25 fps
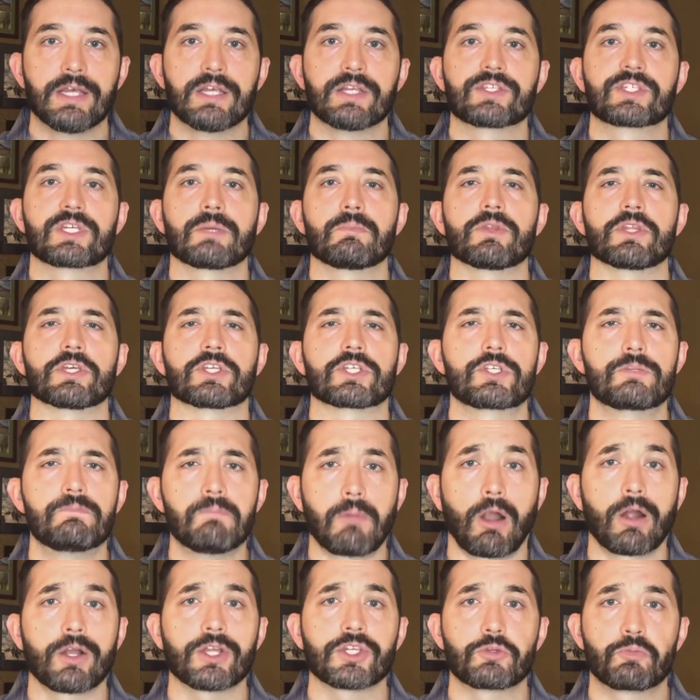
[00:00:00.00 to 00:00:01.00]
Some of the
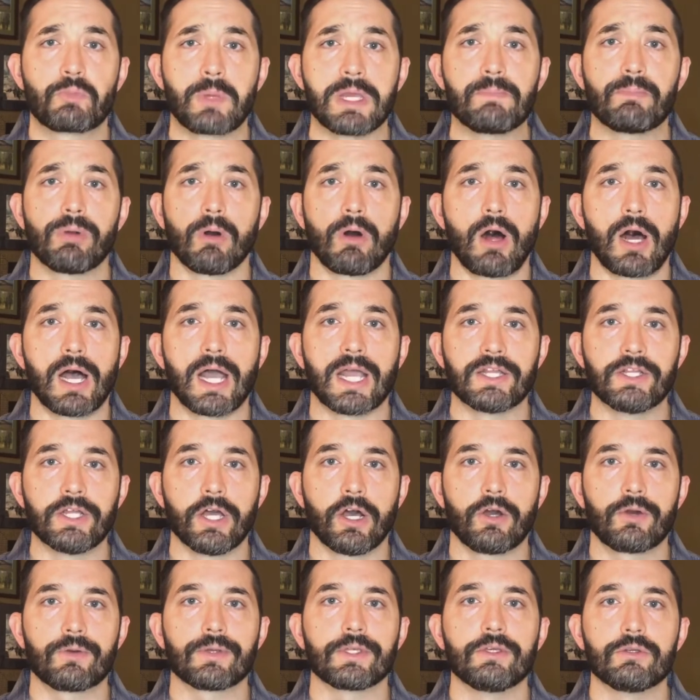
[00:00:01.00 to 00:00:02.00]
smartest people I
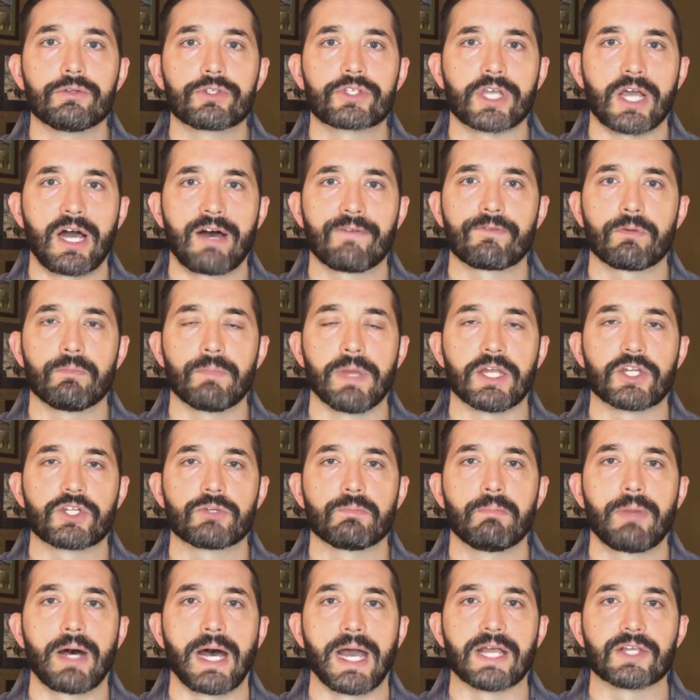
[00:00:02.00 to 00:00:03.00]
know use
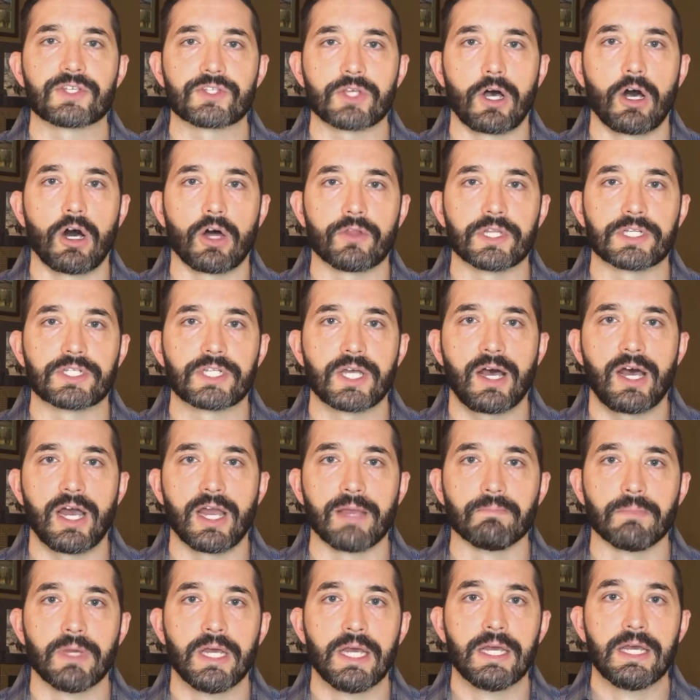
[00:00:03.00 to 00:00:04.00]
confirmation bias all the
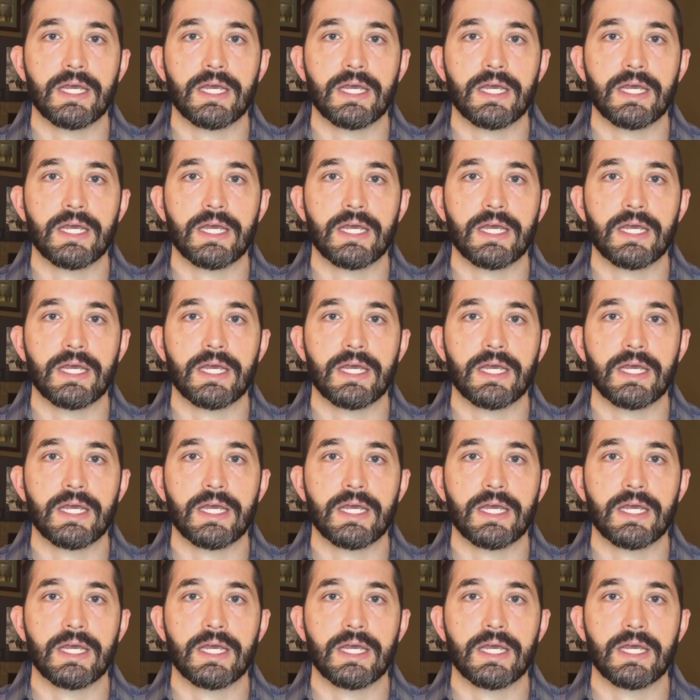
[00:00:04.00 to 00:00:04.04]
time.